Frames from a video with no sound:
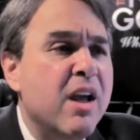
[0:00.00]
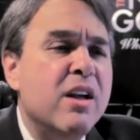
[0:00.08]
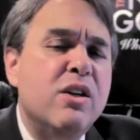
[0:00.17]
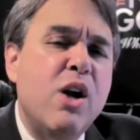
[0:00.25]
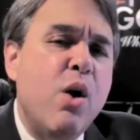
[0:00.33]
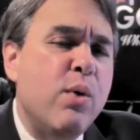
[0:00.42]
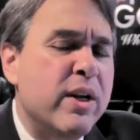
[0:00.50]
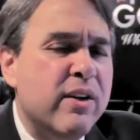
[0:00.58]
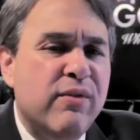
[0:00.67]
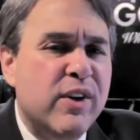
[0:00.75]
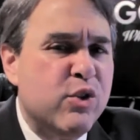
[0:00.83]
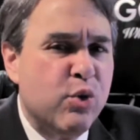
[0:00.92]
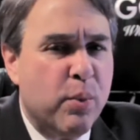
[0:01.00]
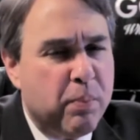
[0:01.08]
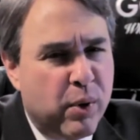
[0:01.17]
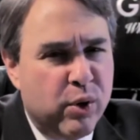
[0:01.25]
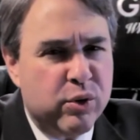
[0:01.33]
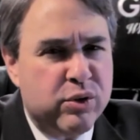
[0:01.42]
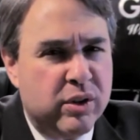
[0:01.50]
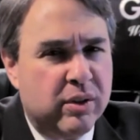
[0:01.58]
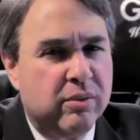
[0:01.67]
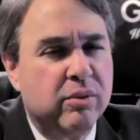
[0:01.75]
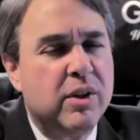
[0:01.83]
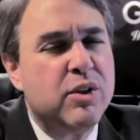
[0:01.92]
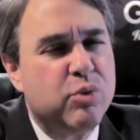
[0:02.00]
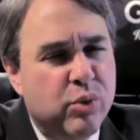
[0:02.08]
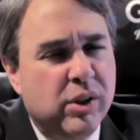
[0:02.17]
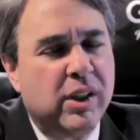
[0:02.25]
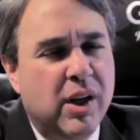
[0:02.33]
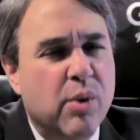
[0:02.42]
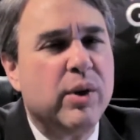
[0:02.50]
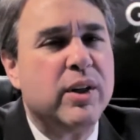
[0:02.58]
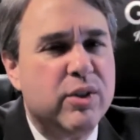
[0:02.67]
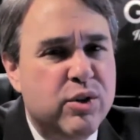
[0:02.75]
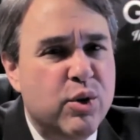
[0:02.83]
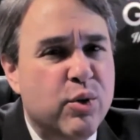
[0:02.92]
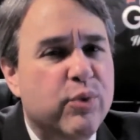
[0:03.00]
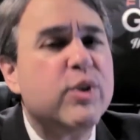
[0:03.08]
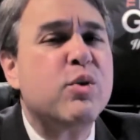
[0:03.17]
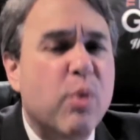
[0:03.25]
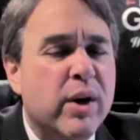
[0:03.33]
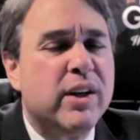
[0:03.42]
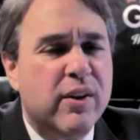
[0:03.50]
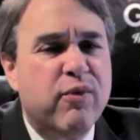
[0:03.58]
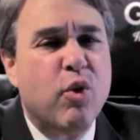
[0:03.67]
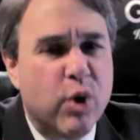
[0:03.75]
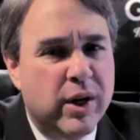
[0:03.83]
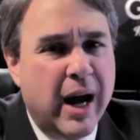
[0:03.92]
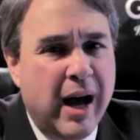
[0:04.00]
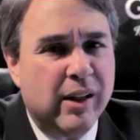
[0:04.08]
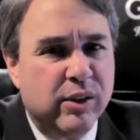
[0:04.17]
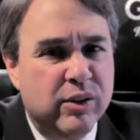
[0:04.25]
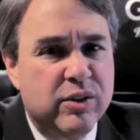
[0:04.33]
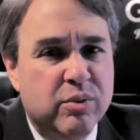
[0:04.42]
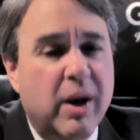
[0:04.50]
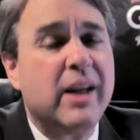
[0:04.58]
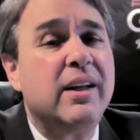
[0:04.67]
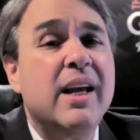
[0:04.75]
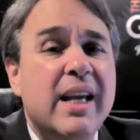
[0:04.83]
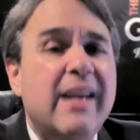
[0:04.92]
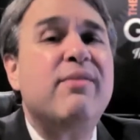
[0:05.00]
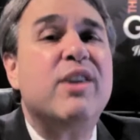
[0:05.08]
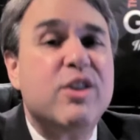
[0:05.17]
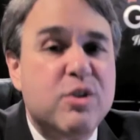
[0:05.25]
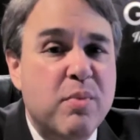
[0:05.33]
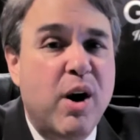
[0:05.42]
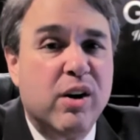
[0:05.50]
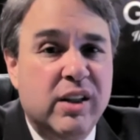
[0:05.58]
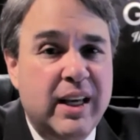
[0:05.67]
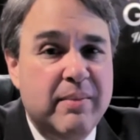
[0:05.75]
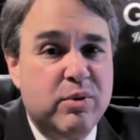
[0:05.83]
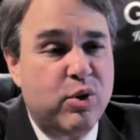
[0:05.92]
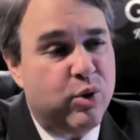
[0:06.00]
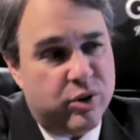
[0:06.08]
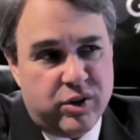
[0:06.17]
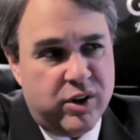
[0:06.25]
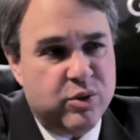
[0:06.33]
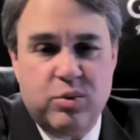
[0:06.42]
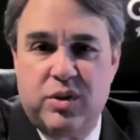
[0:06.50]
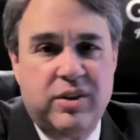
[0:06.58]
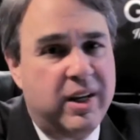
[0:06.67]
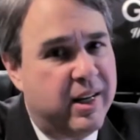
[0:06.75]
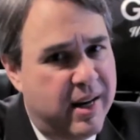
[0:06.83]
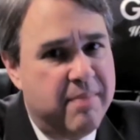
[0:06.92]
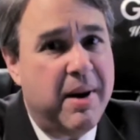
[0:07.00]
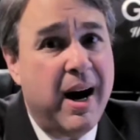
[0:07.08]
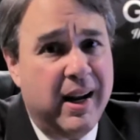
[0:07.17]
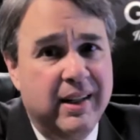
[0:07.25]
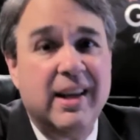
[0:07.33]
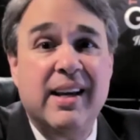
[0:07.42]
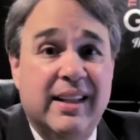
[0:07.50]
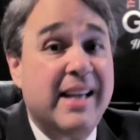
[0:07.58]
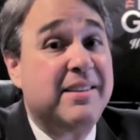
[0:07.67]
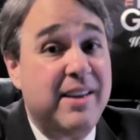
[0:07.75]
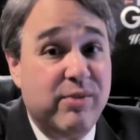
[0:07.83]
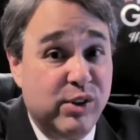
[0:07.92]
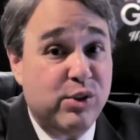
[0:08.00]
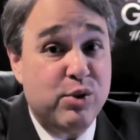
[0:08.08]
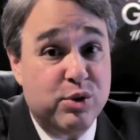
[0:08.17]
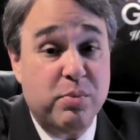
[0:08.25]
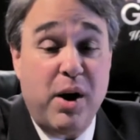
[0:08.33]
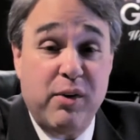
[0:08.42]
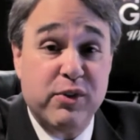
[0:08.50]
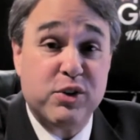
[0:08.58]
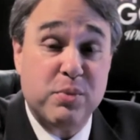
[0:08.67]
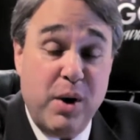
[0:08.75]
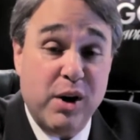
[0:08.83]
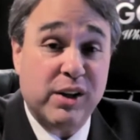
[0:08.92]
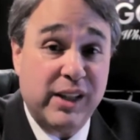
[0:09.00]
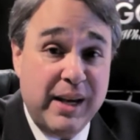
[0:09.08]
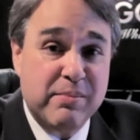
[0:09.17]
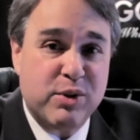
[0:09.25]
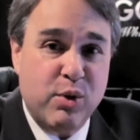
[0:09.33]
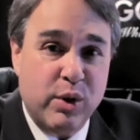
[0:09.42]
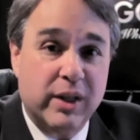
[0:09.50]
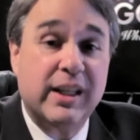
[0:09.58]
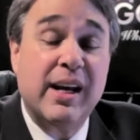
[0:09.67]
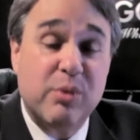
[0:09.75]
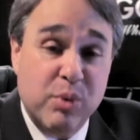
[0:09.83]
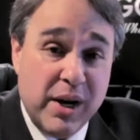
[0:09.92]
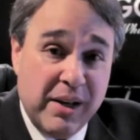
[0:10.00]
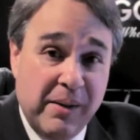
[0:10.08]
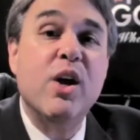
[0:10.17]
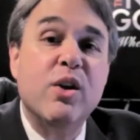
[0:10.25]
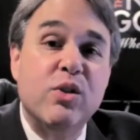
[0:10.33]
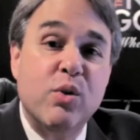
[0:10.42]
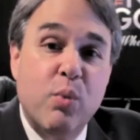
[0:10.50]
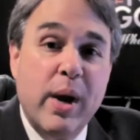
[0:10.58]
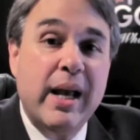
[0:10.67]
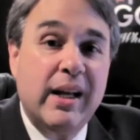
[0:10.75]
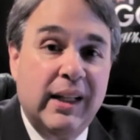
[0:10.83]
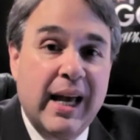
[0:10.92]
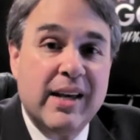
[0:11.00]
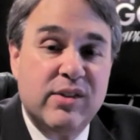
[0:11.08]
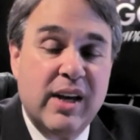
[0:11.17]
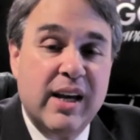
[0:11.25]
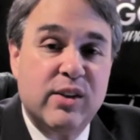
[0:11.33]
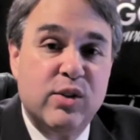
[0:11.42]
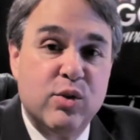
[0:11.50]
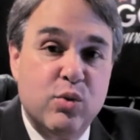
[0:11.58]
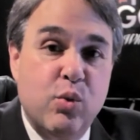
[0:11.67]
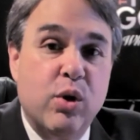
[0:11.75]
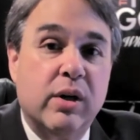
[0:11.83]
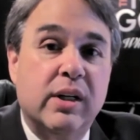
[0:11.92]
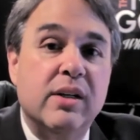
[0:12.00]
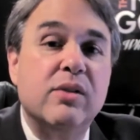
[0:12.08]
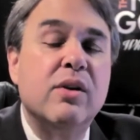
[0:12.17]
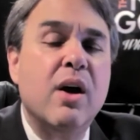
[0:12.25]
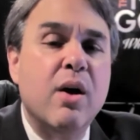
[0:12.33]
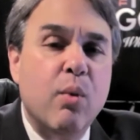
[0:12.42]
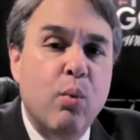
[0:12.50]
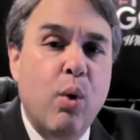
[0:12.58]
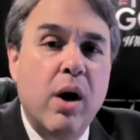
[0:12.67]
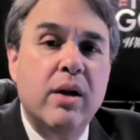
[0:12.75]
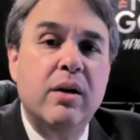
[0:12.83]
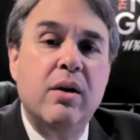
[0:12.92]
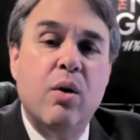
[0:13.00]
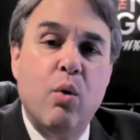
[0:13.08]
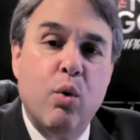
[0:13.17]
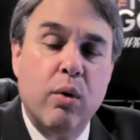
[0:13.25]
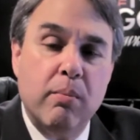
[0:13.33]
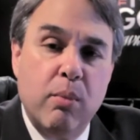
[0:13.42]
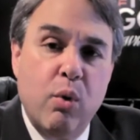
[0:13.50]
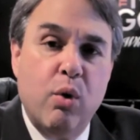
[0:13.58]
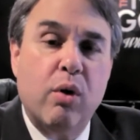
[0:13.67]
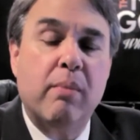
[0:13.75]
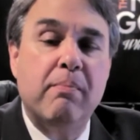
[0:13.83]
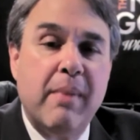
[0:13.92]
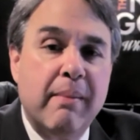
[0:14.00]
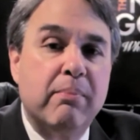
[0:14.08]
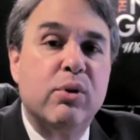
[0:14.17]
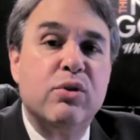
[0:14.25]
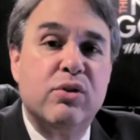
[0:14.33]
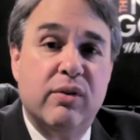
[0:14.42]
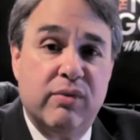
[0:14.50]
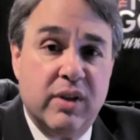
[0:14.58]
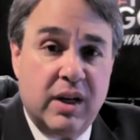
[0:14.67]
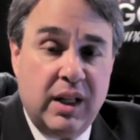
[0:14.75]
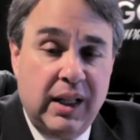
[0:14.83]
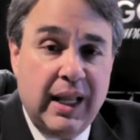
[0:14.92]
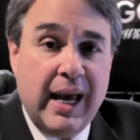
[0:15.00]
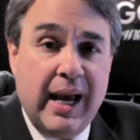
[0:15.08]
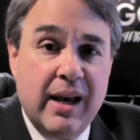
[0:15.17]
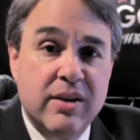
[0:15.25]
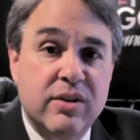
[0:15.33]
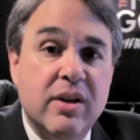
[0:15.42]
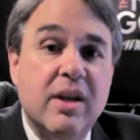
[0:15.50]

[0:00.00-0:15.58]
No individual person is really going to sue for $24, right? Even a small claims court judge would say, come on, that's even too small for small claims court. Get real. The way class actions work is one or more members of the class